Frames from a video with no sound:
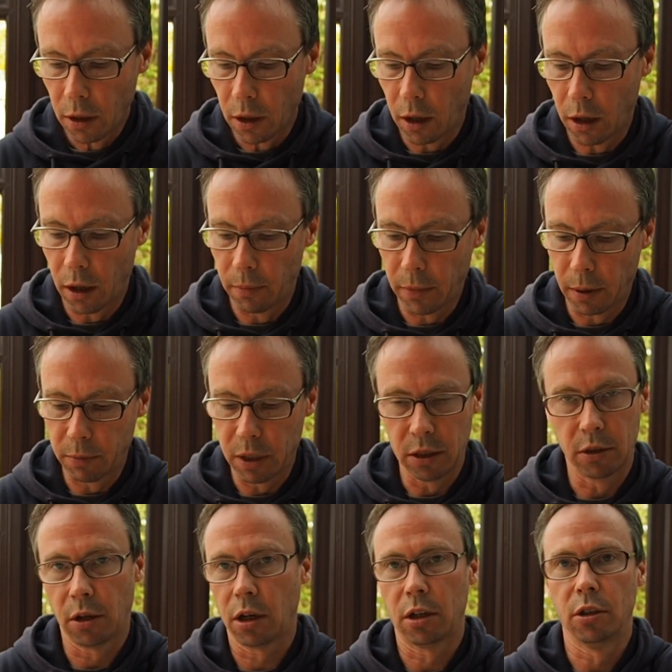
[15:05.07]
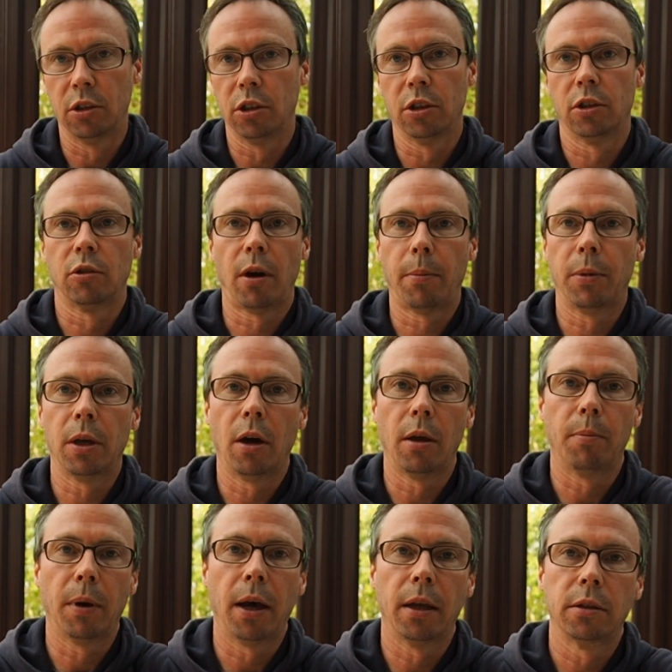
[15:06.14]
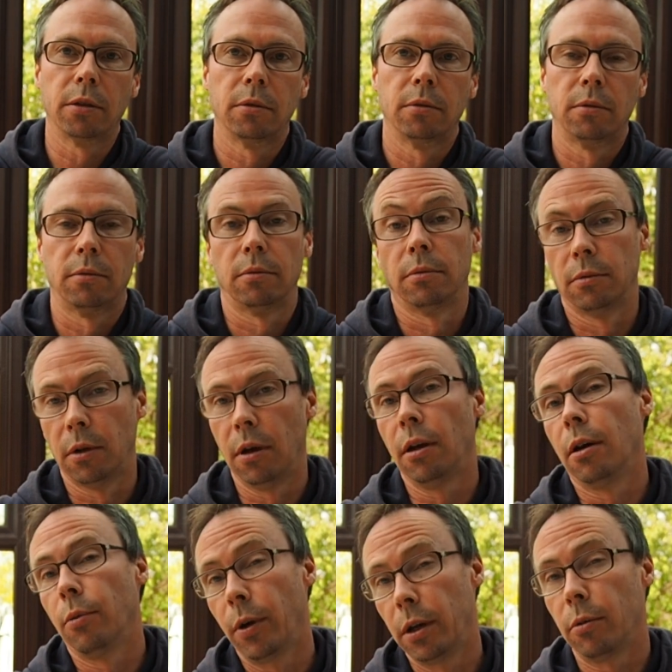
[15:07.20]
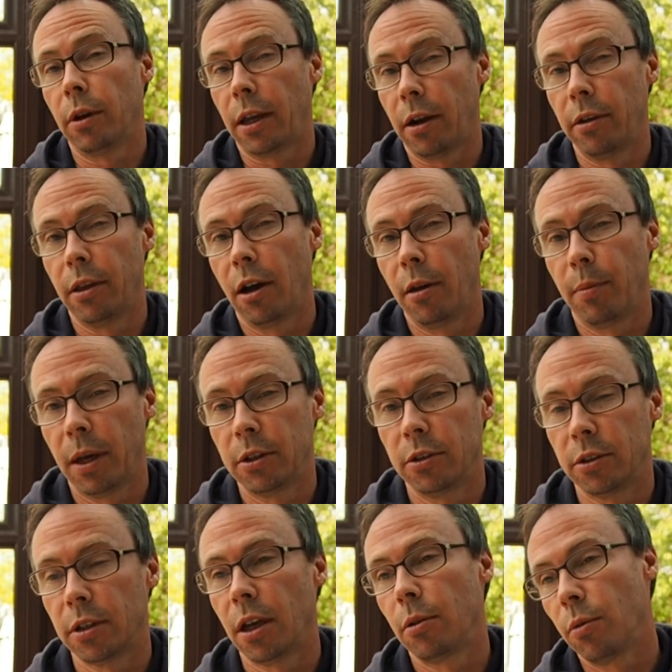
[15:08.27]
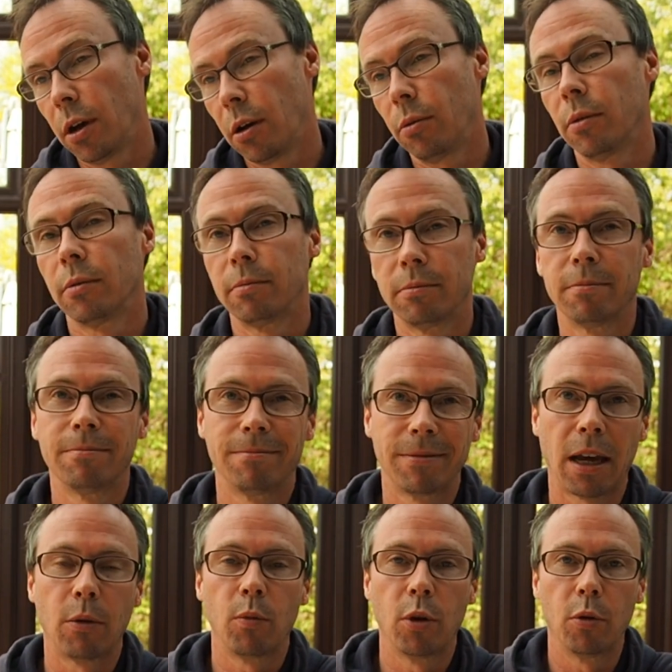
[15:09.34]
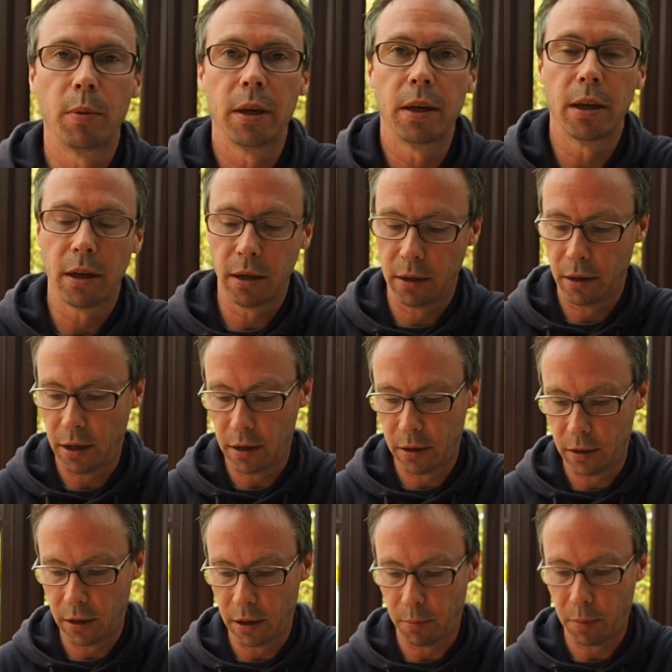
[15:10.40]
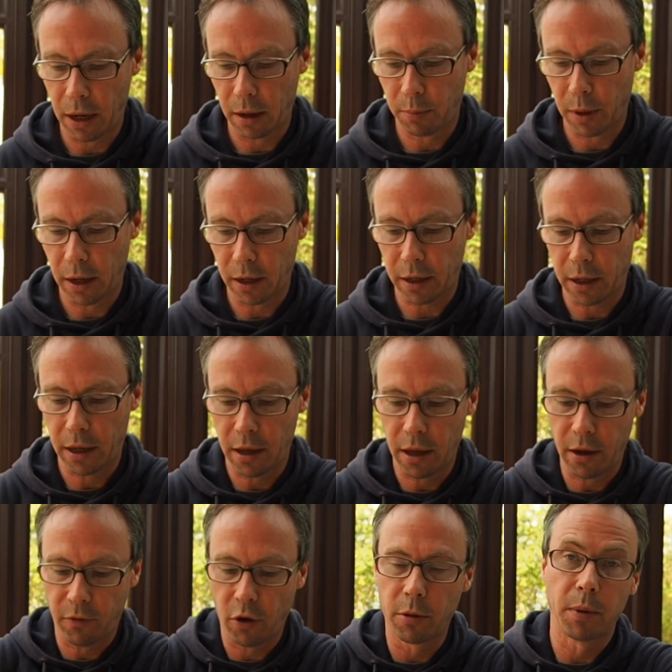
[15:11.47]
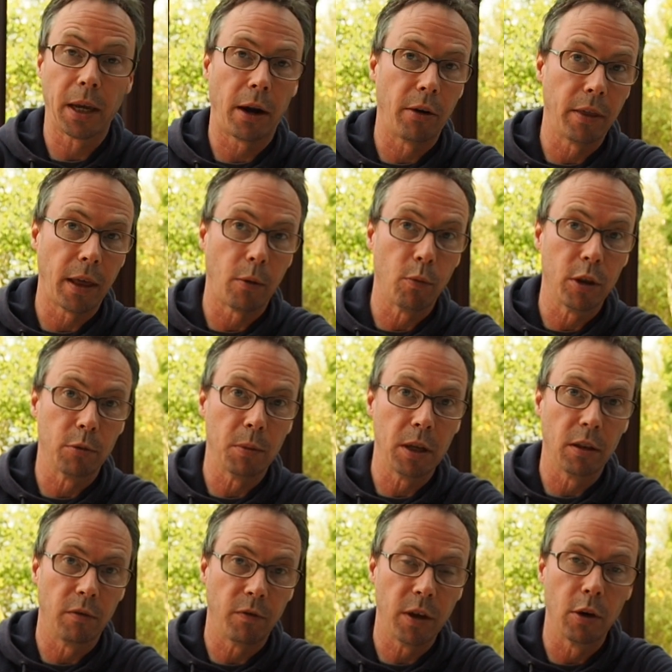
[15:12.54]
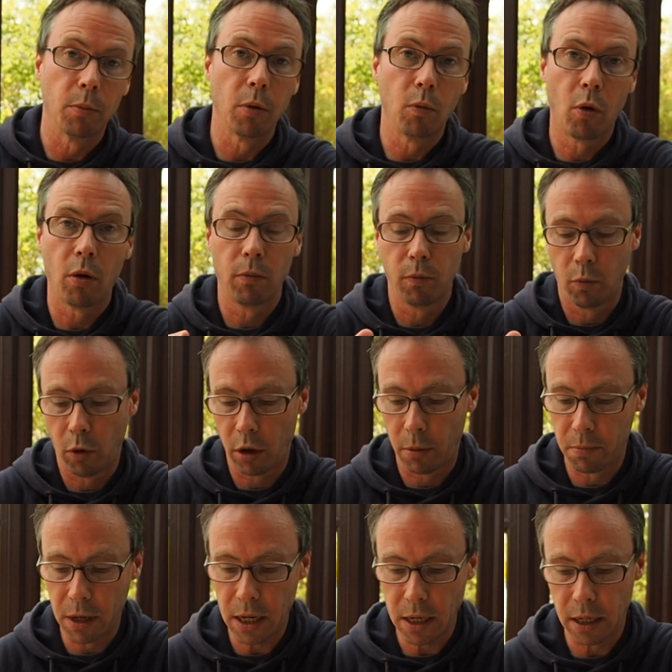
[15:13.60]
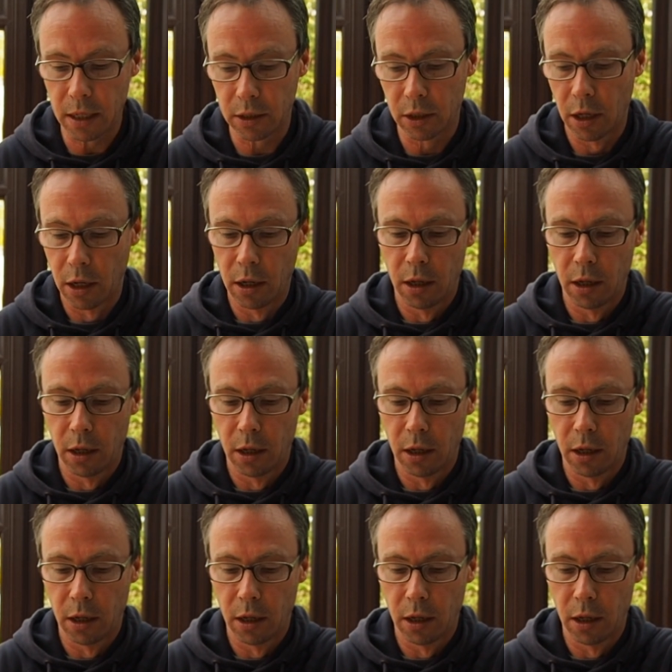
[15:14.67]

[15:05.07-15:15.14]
That means I can just grab the iPad. Haha, where do I carry the iPad? You say, well, that will be in a backpack if I'm carrying that with me in the field. But what I mean is,